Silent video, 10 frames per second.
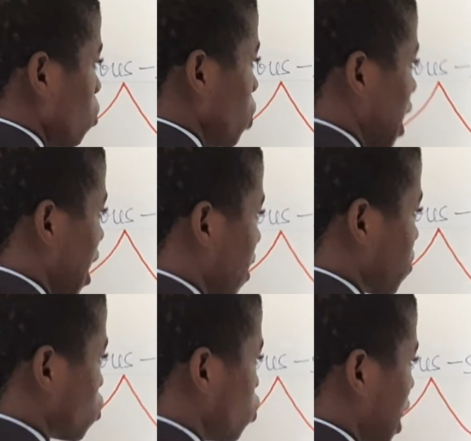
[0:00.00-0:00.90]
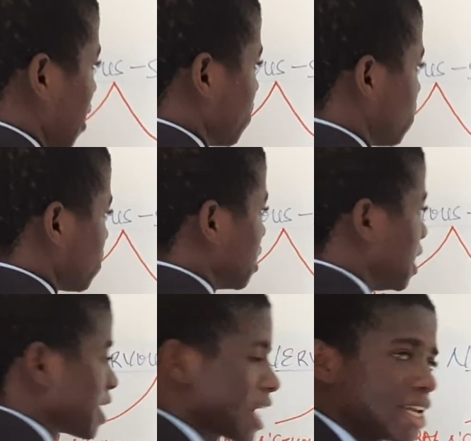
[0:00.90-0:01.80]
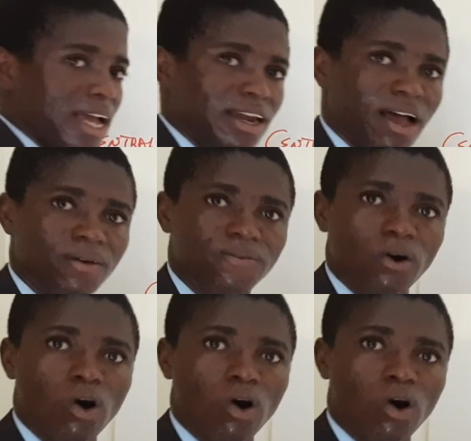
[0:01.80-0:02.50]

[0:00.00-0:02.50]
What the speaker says: we have 12 cranial nerves.